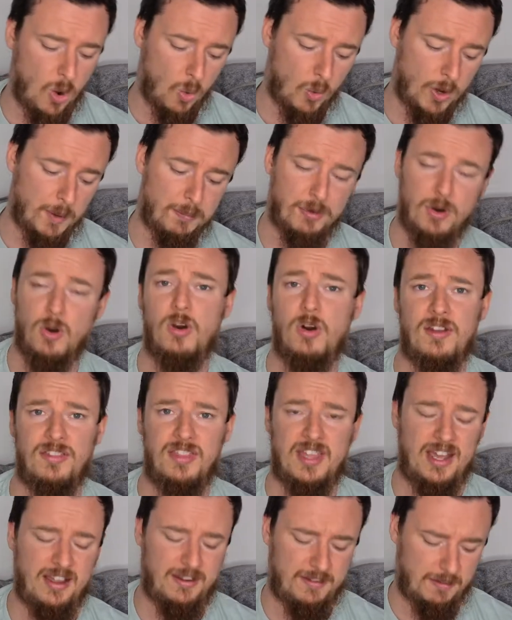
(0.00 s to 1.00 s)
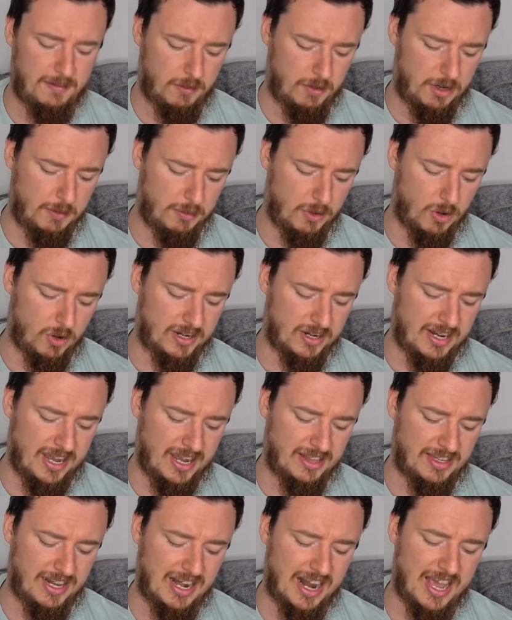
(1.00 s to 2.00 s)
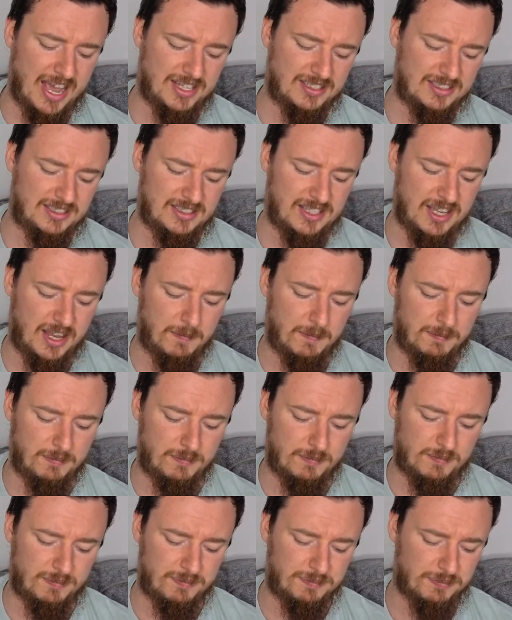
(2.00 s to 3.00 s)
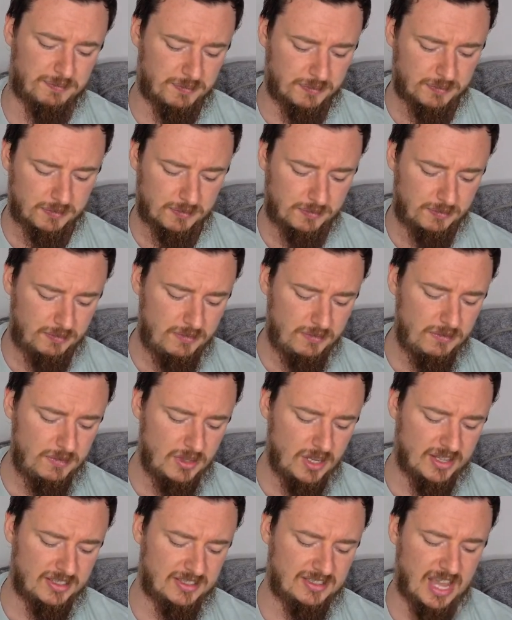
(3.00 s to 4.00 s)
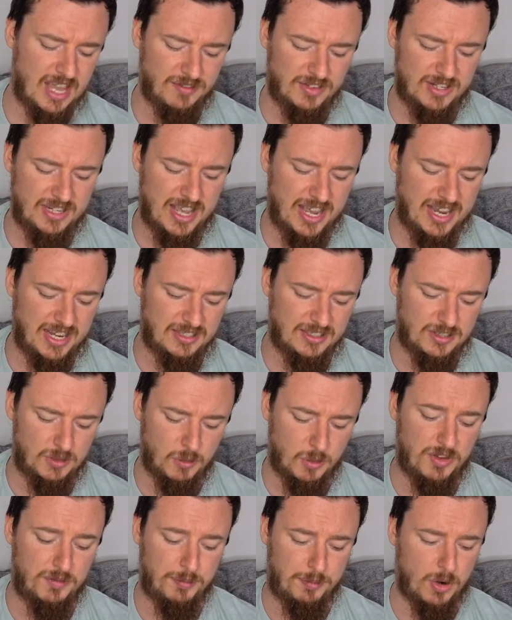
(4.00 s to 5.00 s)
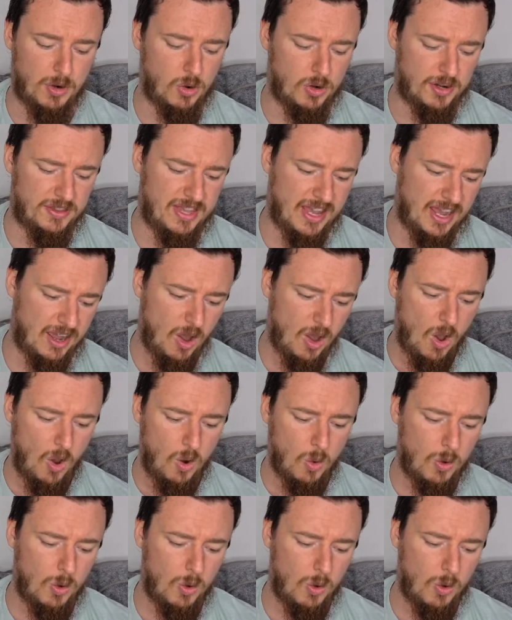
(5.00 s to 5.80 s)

We've broken that in the last 7 days. We've broken that.